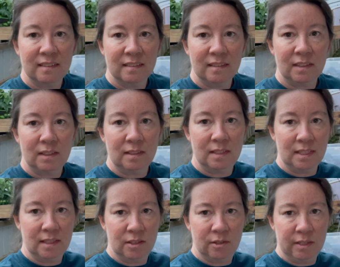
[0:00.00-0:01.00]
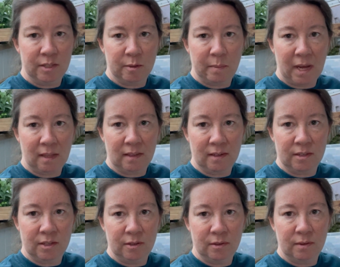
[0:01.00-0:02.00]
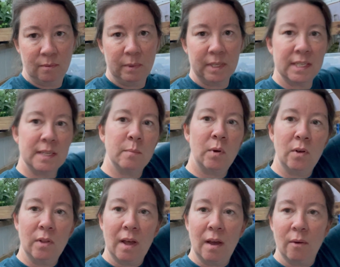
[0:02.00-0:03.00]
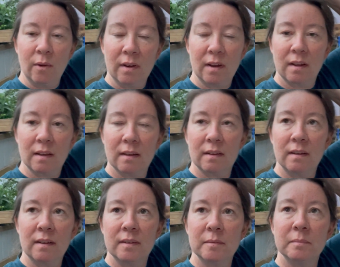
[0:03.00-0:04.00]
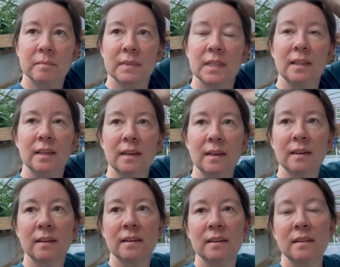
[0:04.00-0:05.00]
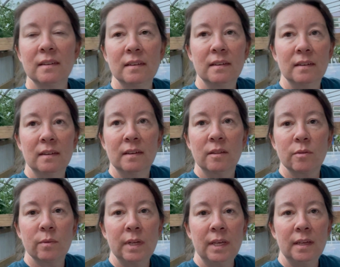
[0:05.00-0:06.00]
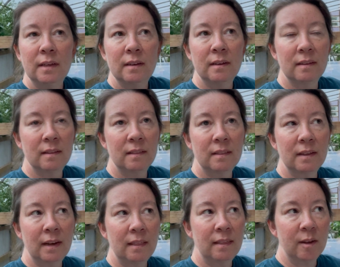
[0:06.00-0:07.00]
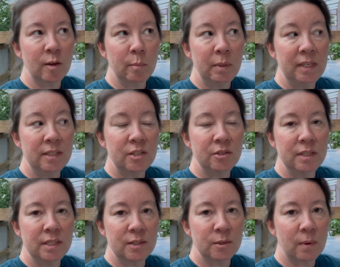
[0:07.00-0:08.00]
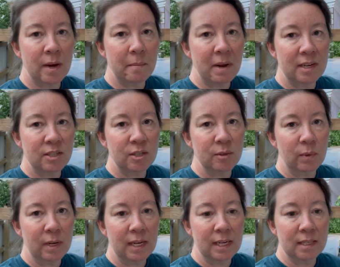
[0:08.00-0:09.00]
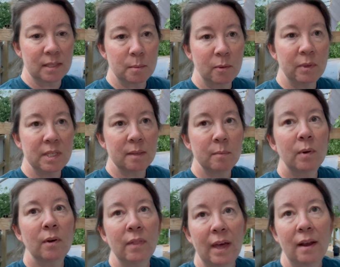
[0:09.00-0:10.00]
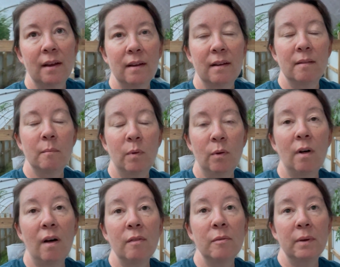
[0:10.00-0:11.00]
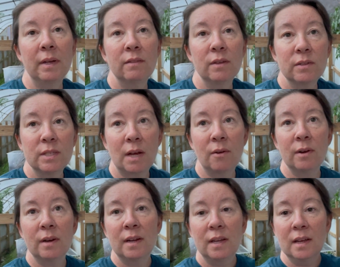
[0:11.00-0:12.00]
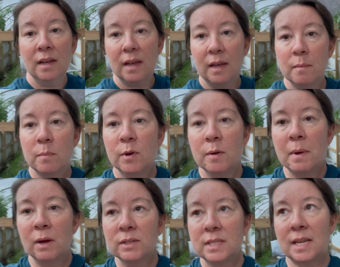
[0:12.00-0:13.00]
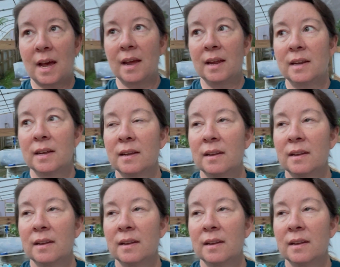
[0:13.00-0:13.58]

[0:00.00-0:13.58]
You can see the trees are back there too. We did pull out the 3 that I think are peach trees. There's one I'm not sure what it is, but we did pull all 3 of those out and put them outside